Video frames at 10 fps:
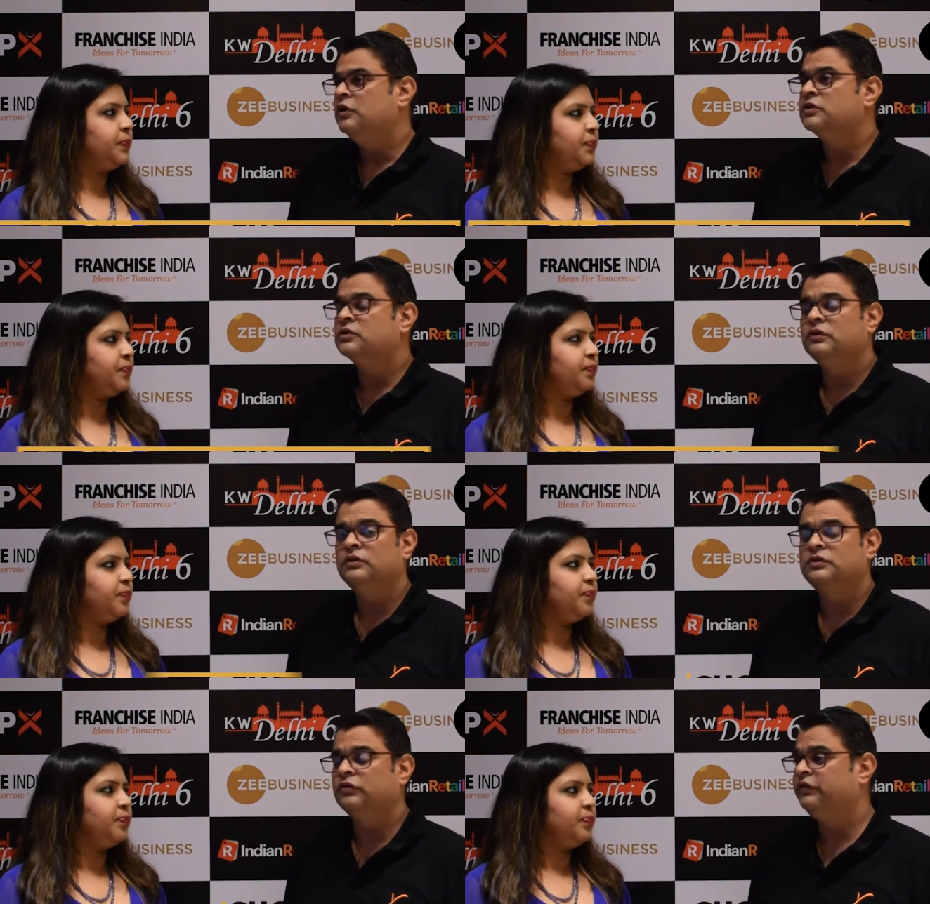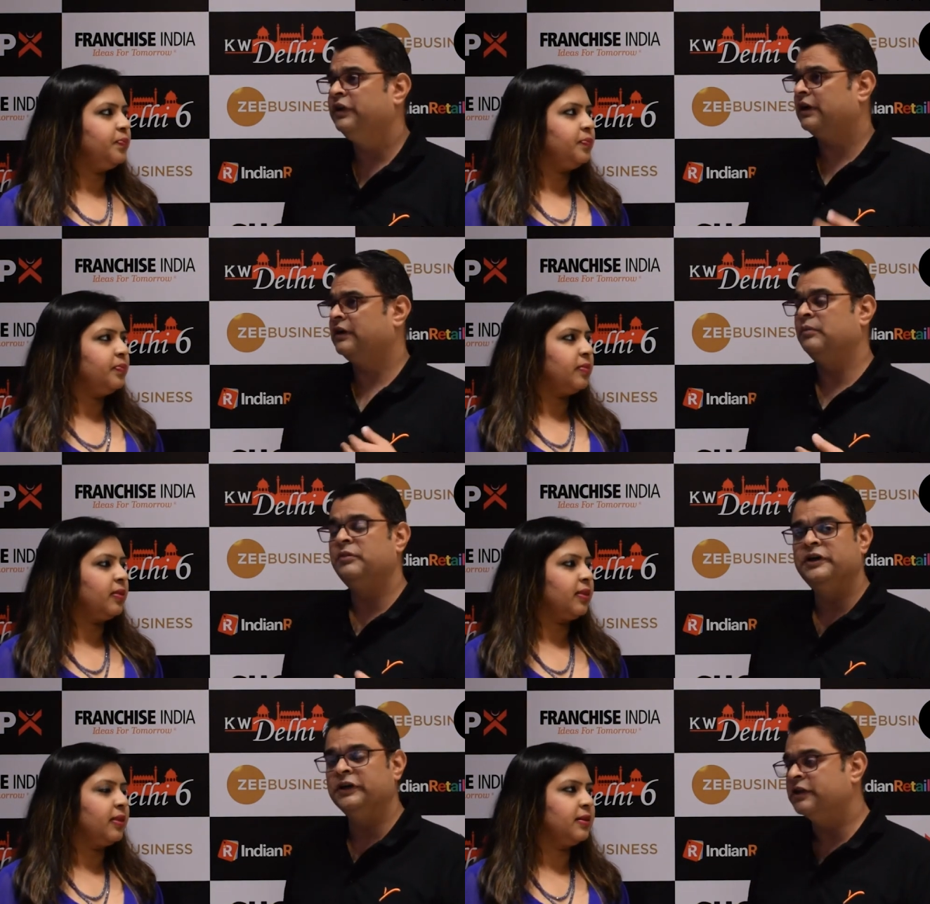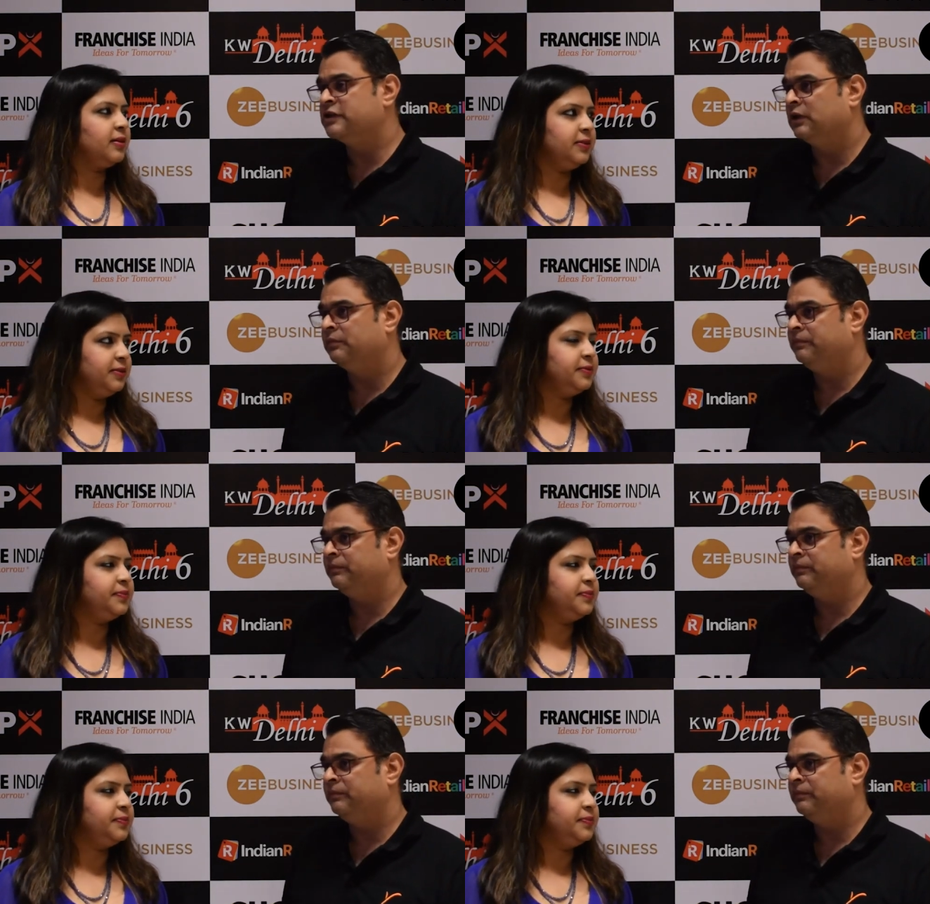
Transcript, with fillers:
Speaker 1: So, so we are completely digital